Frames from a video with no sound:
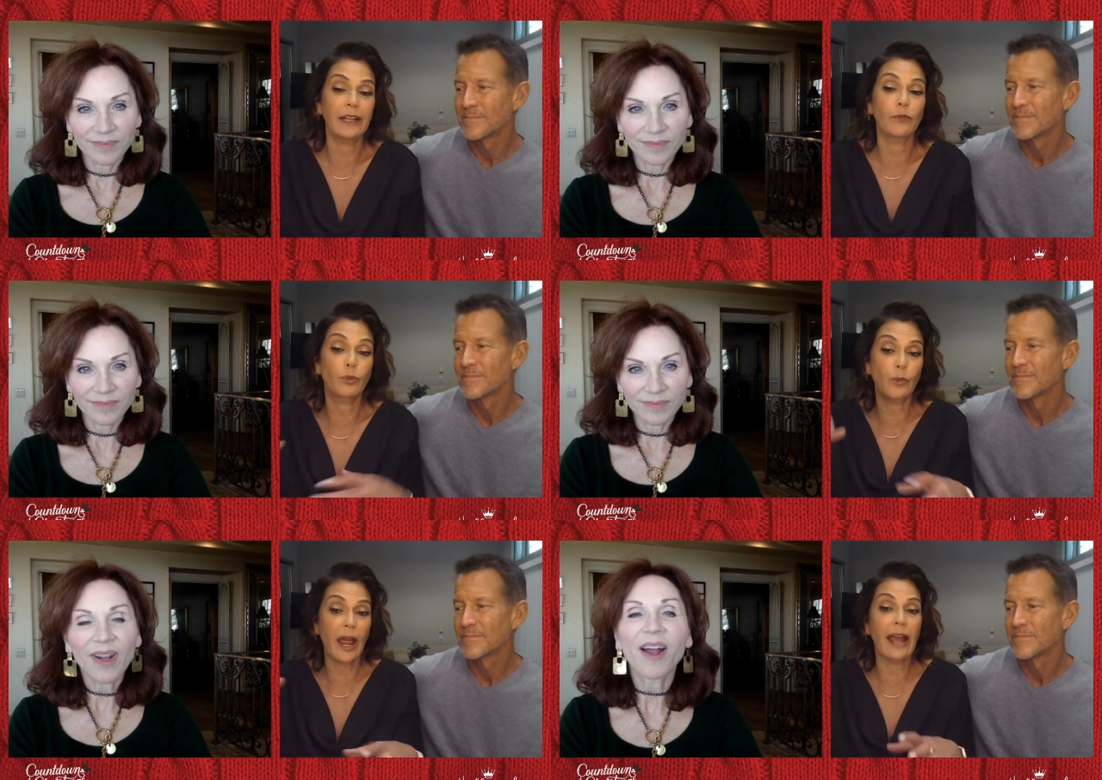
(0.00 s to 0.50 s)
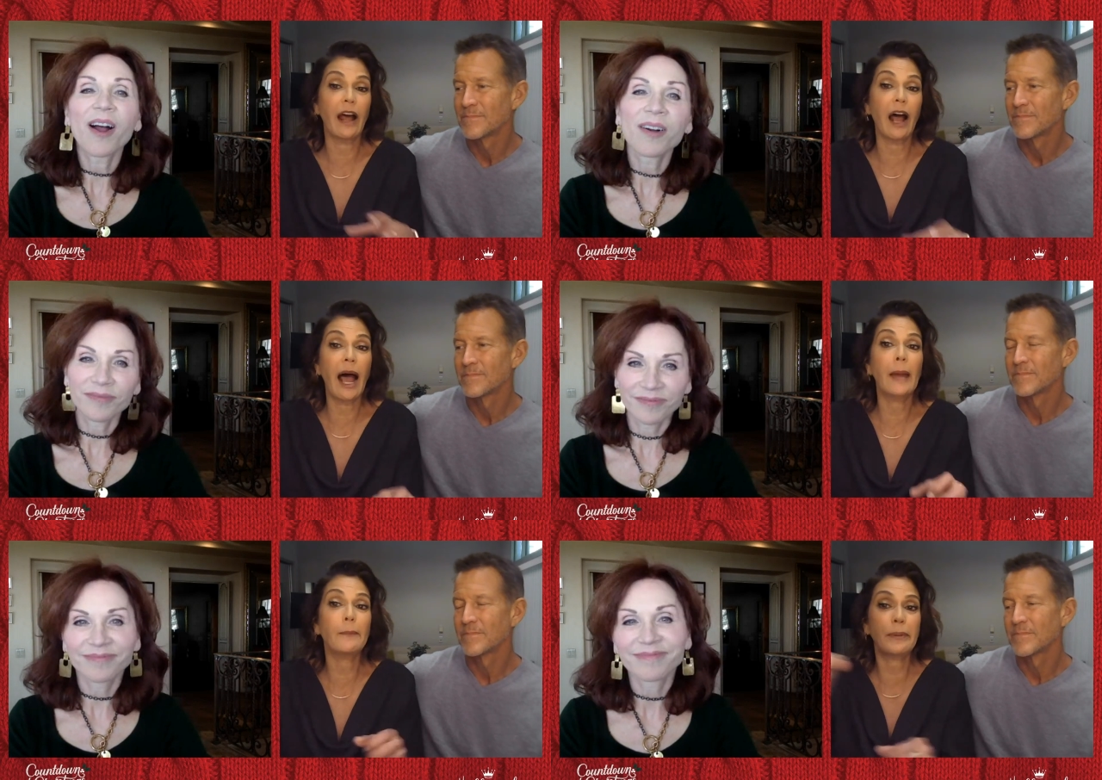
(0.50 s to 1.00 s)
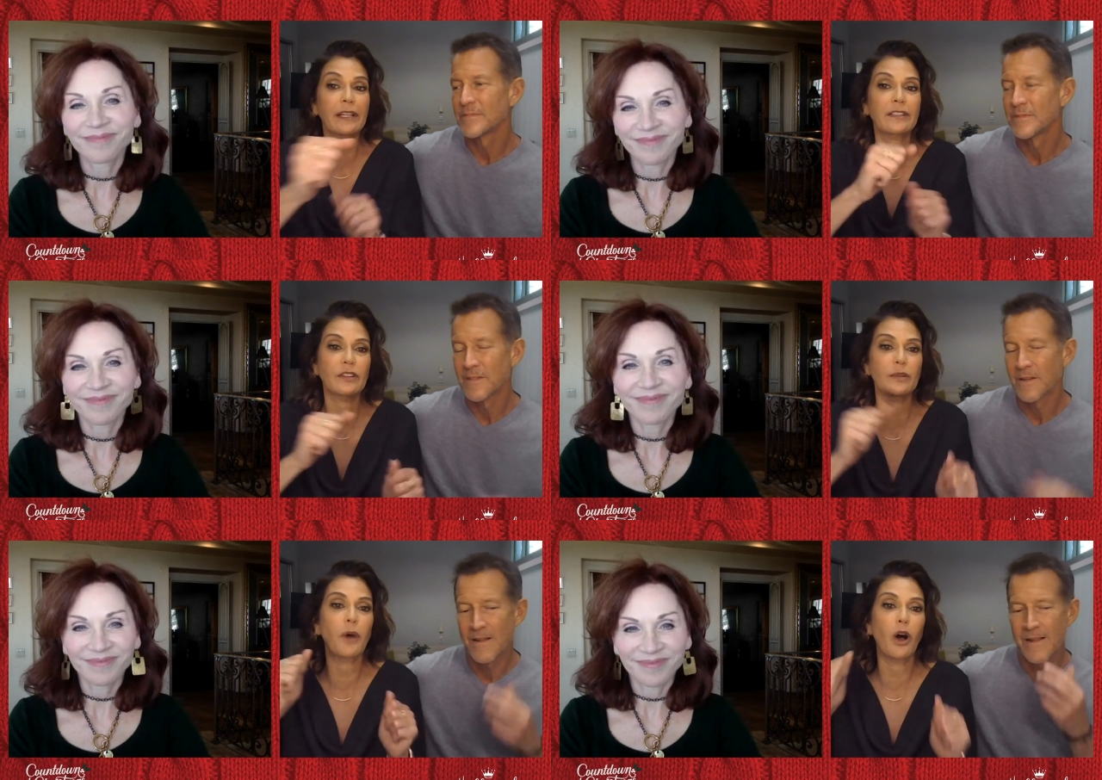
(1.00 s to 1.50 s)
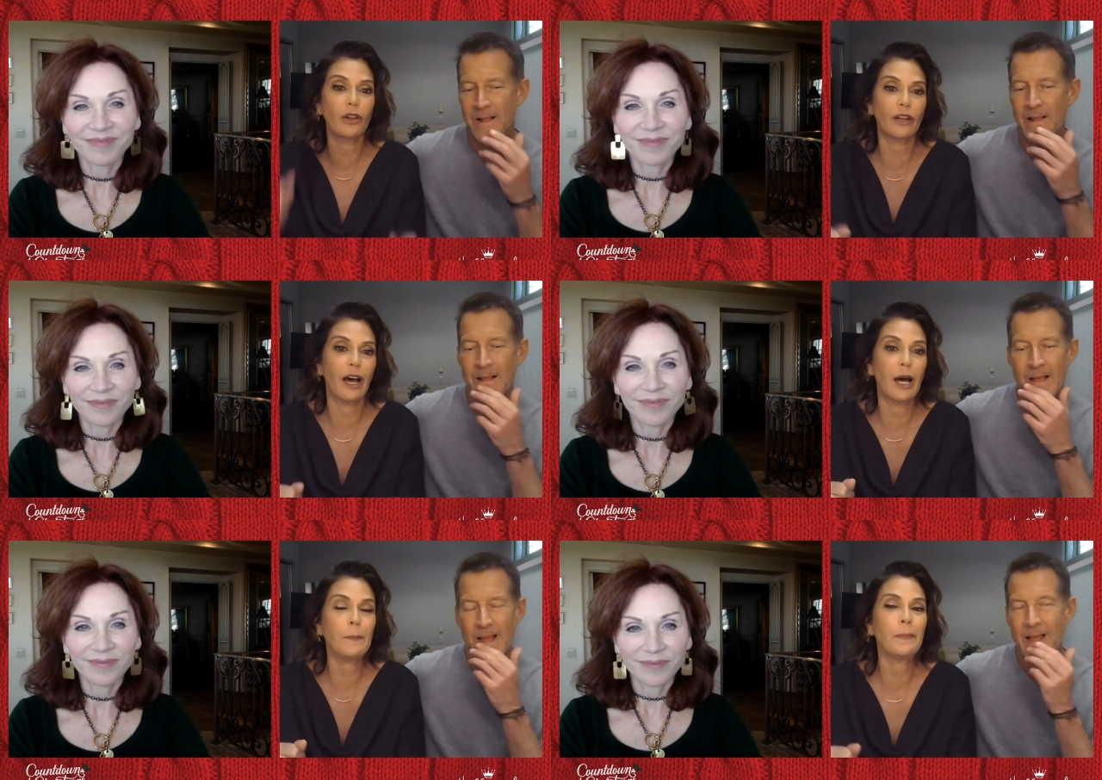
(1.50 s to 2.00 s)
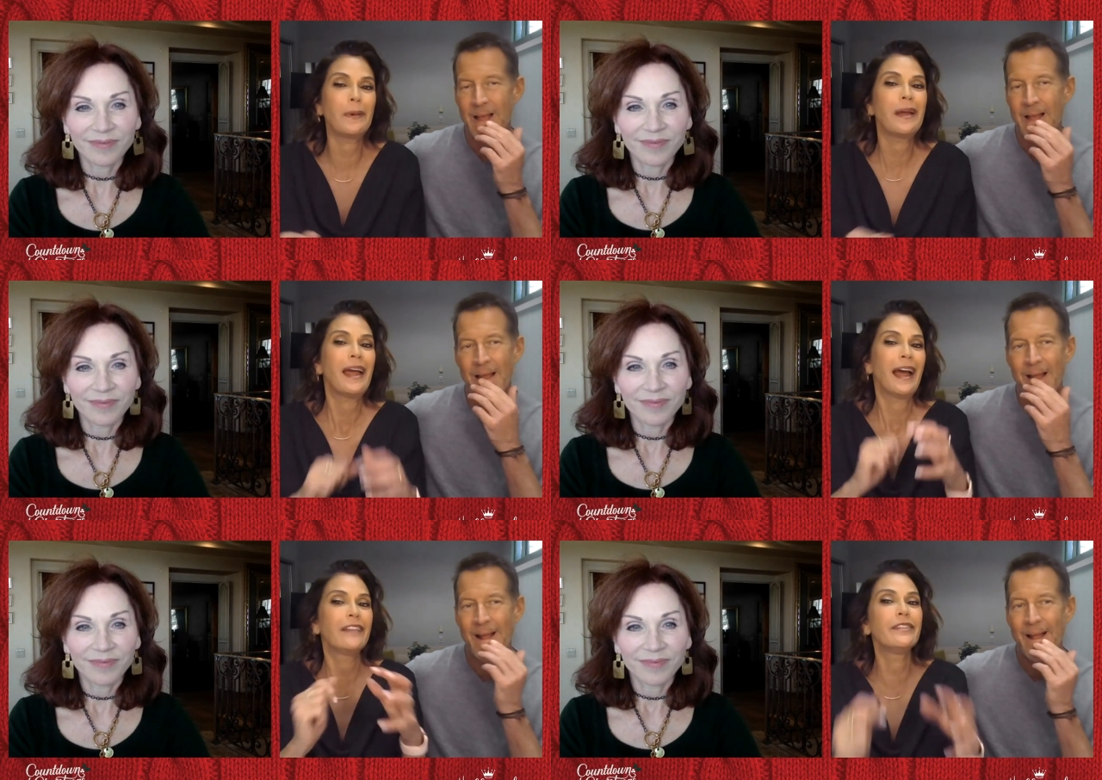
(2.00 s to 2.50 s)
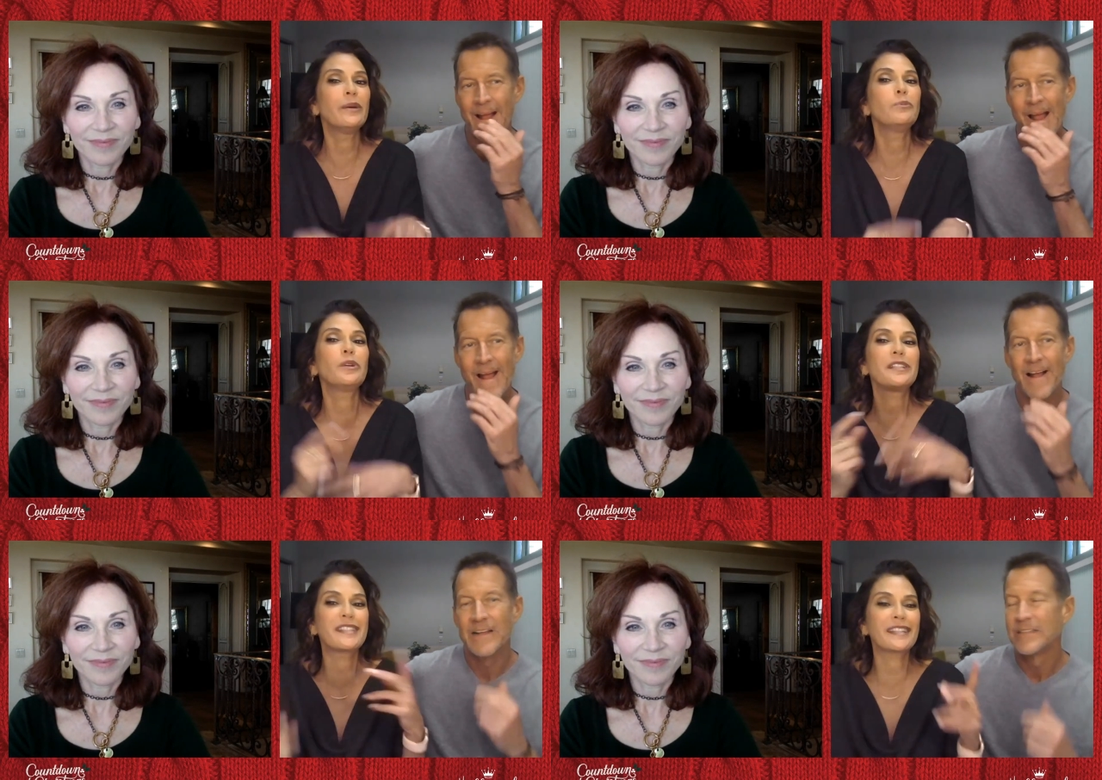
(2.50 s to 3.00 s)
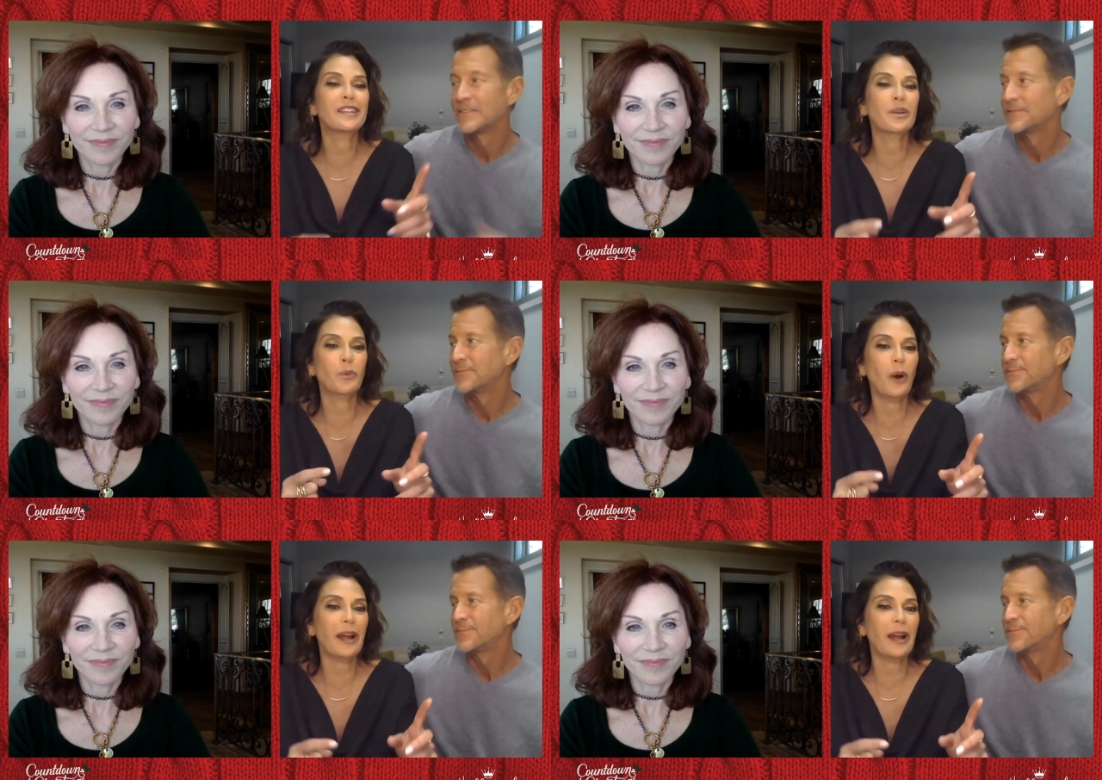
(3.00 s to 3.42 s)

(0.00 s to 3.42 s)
Speaker 1: and and I picked them all up, and then we did the